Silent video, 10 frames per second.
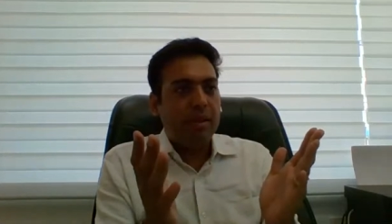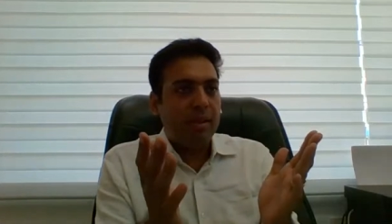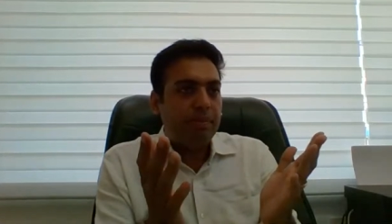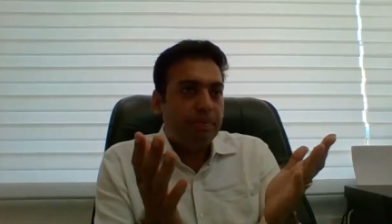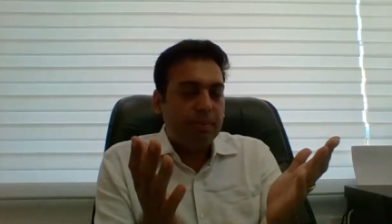
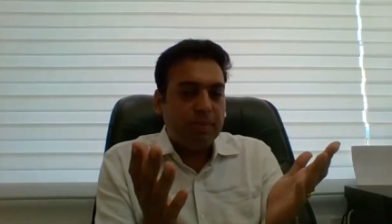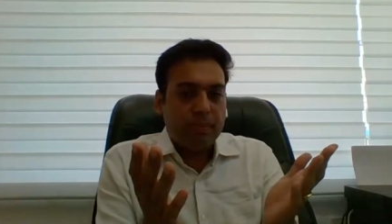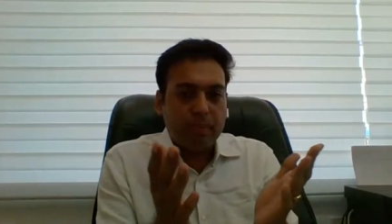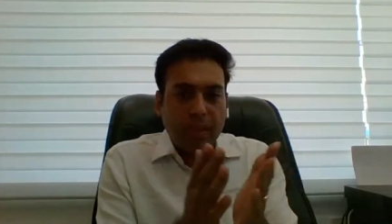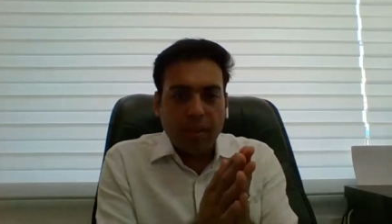uh,
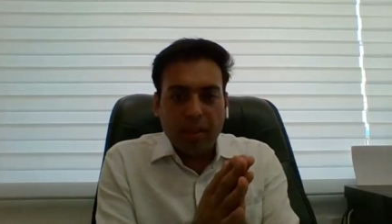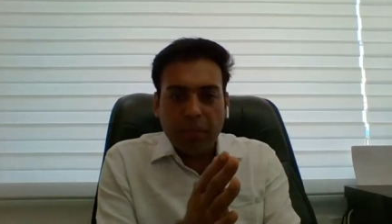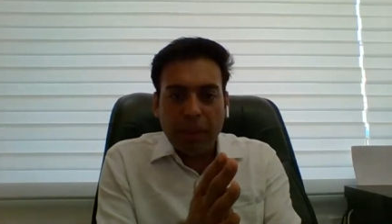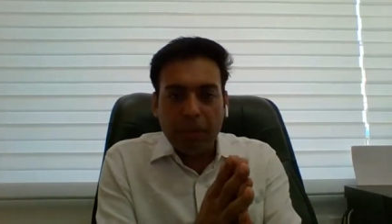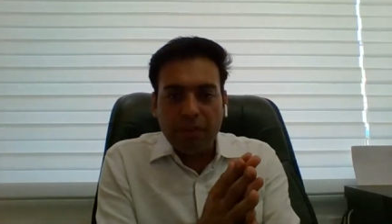uh,
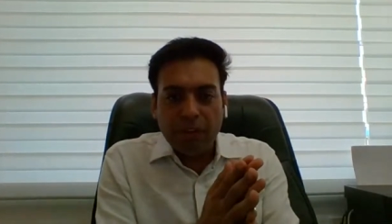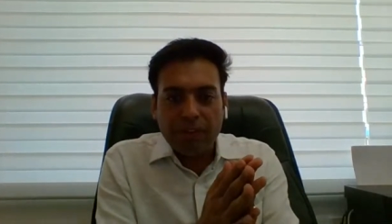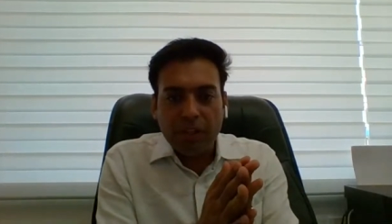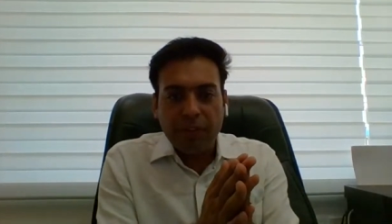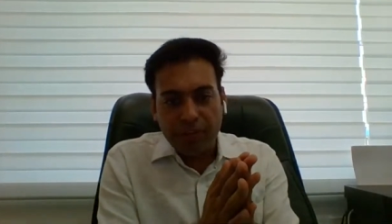maybe
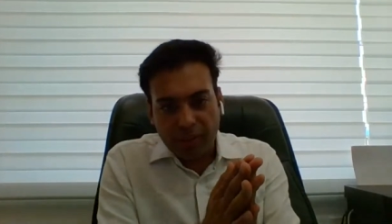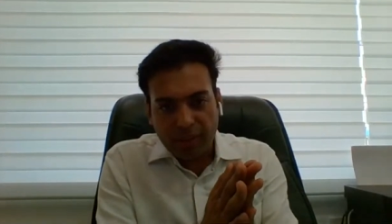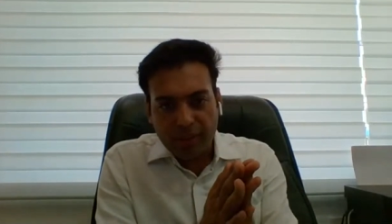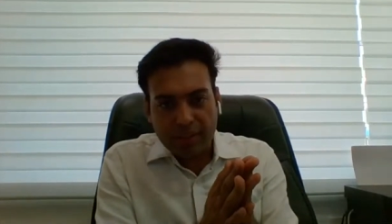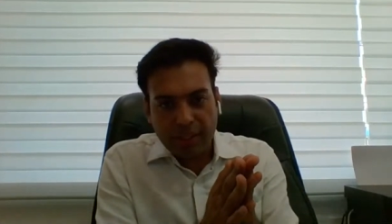fifty fifty.
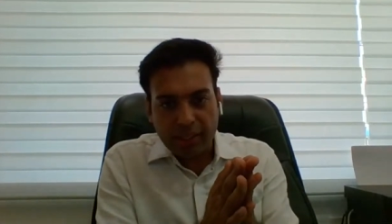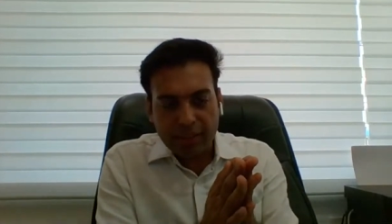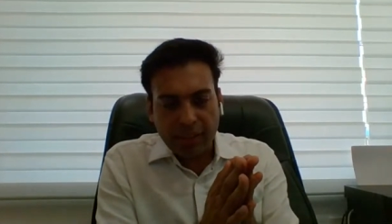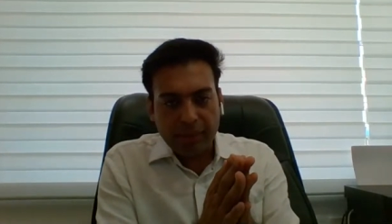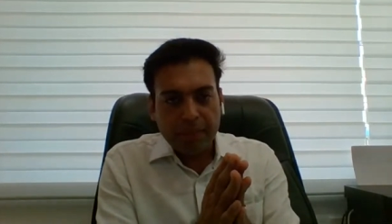It's
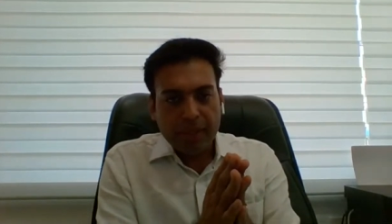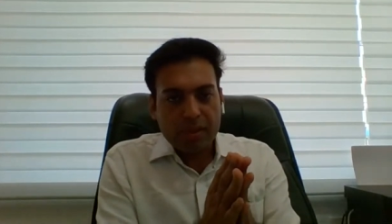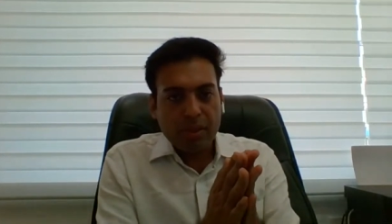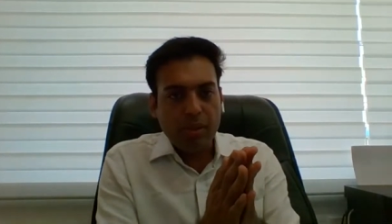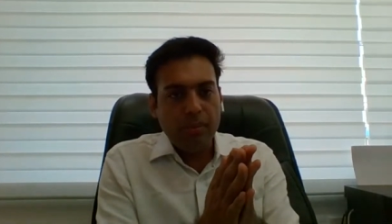like that.
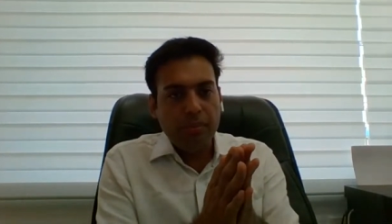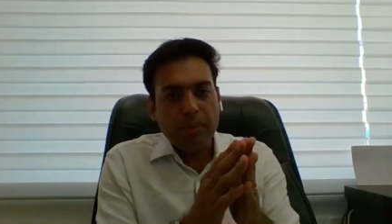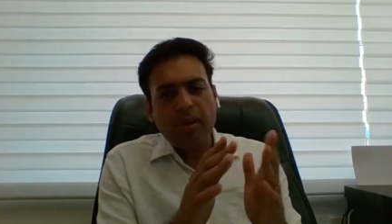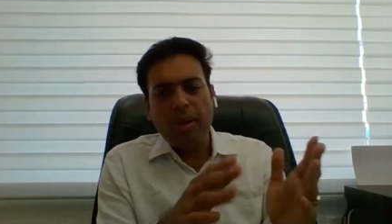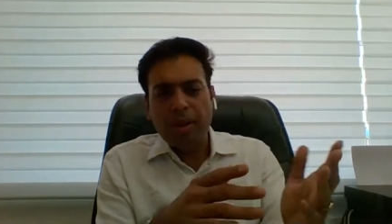So,
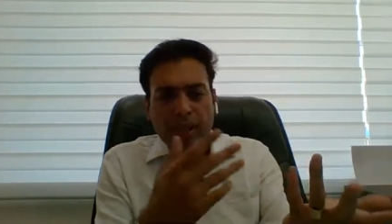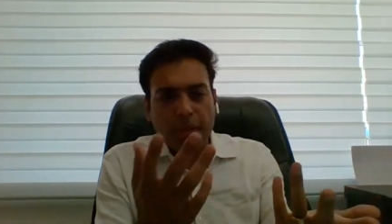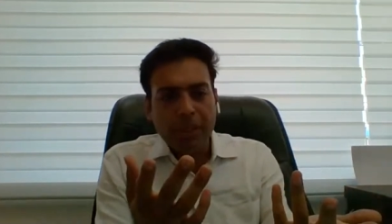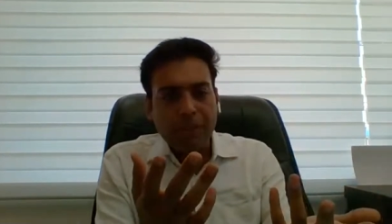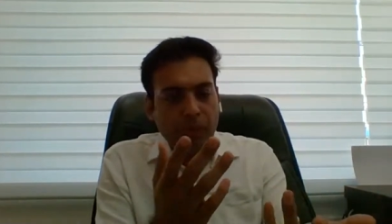or a
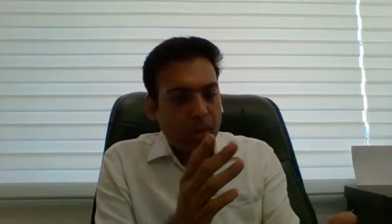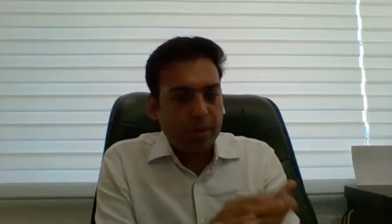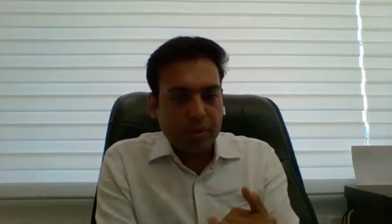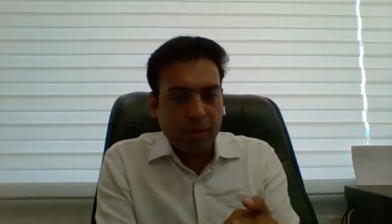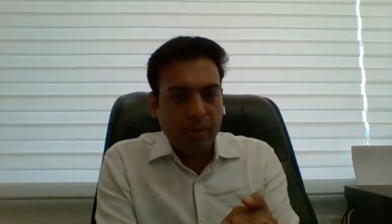little bit more.
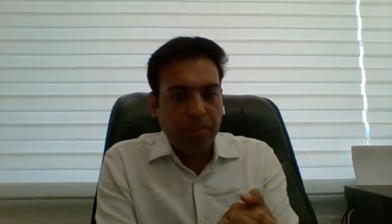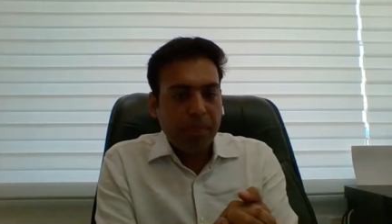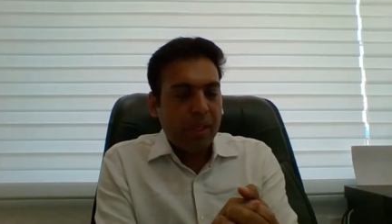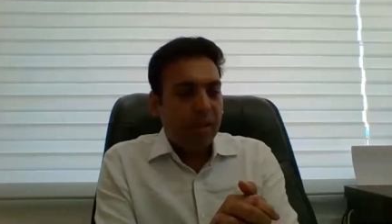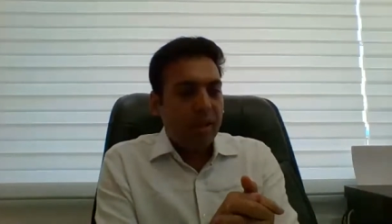So
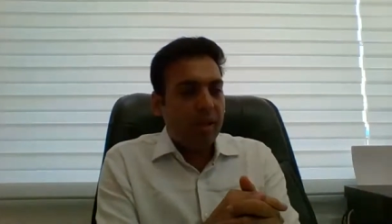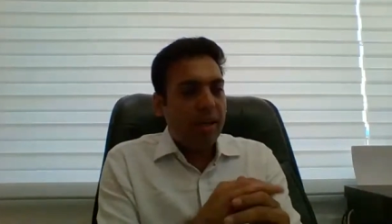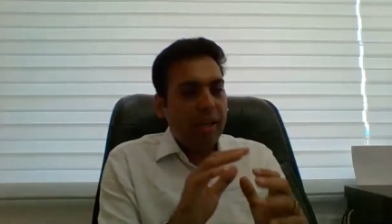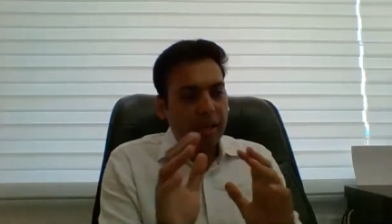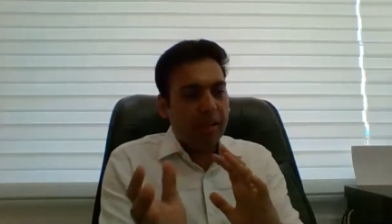uh,
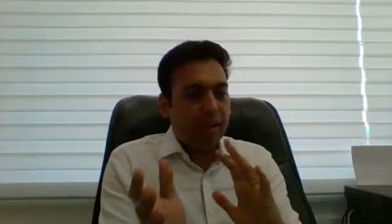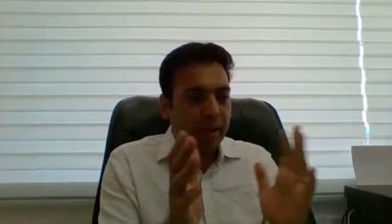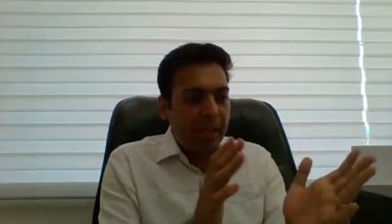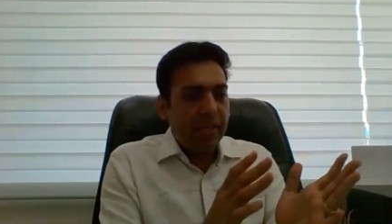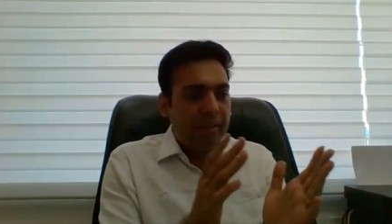here
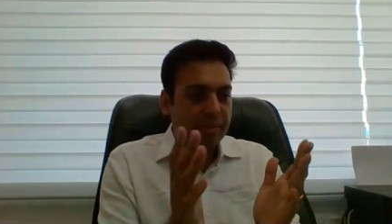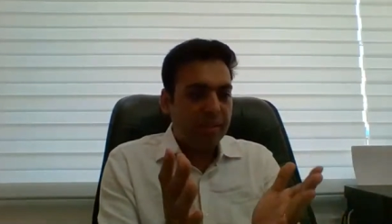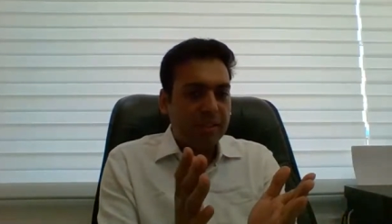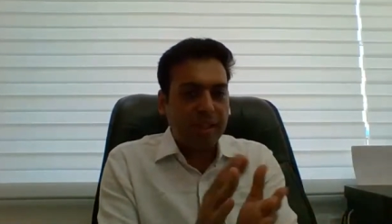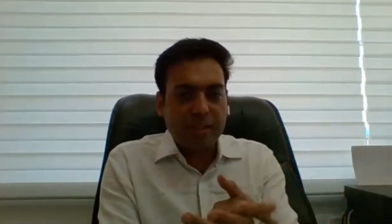again,
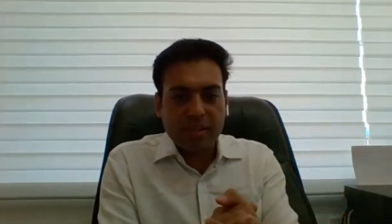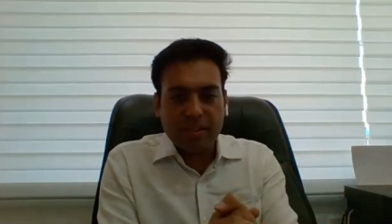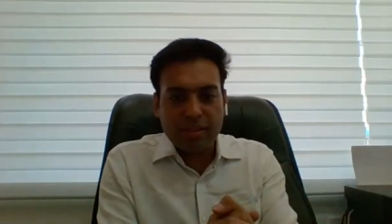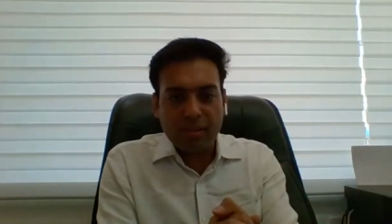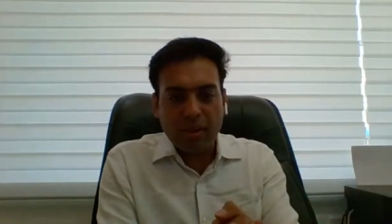the
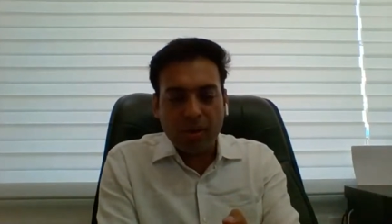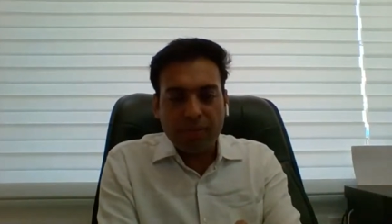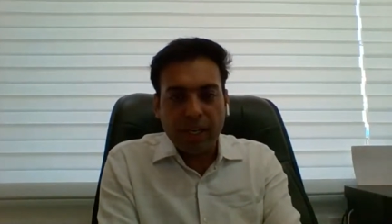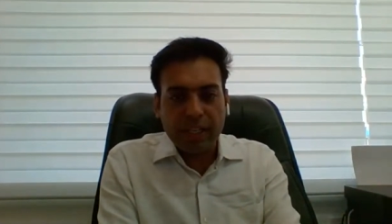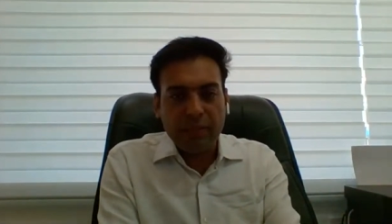chances uh, of
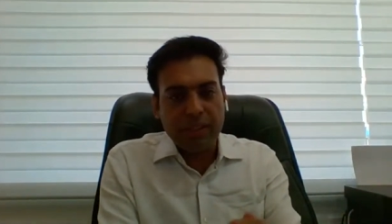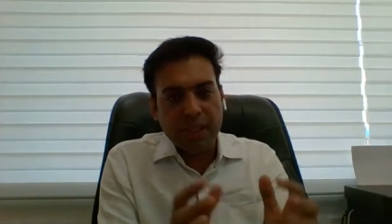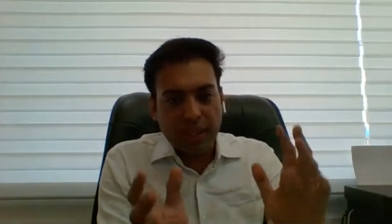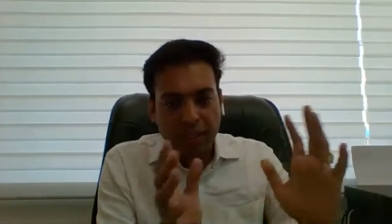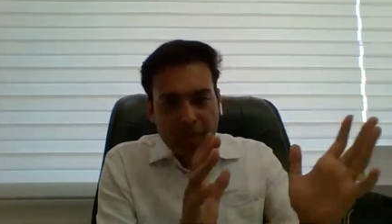getting
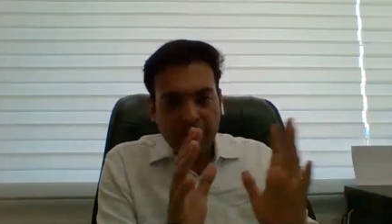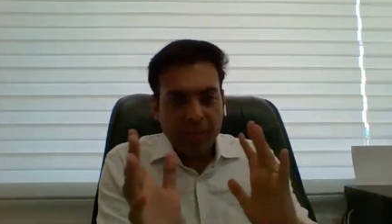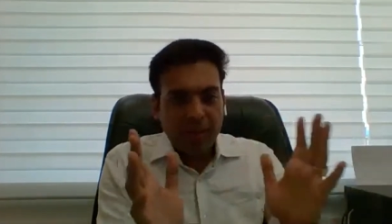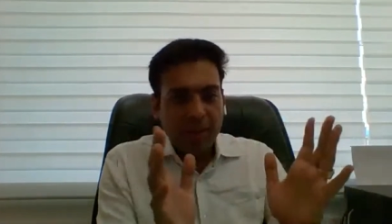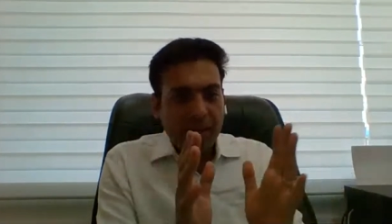visa are
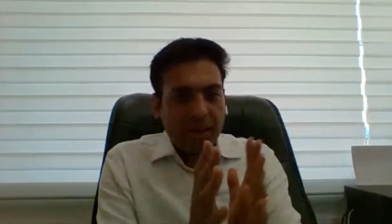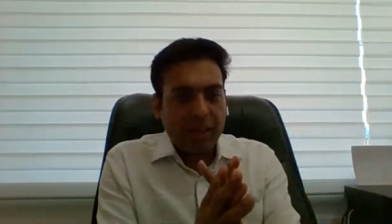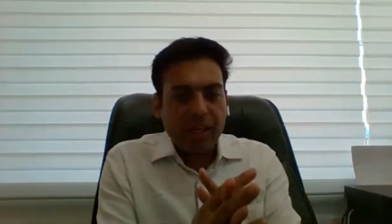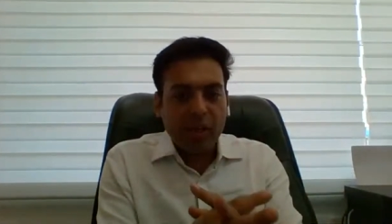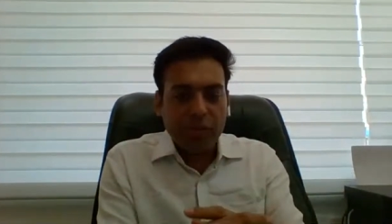uh,
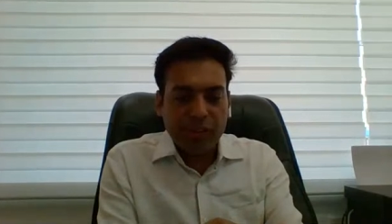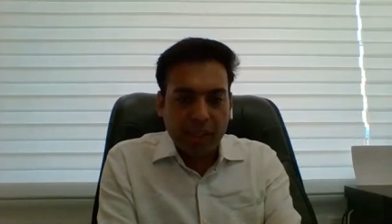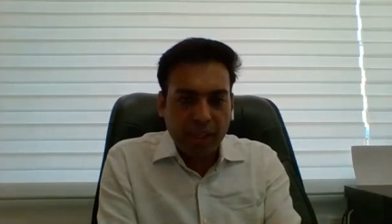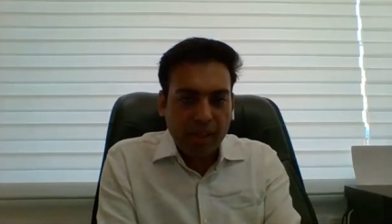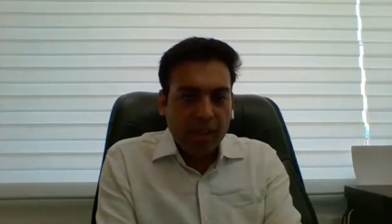kind of
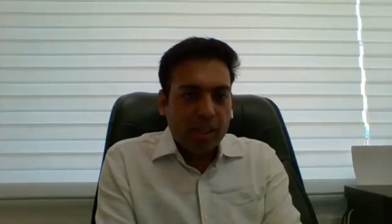shaky.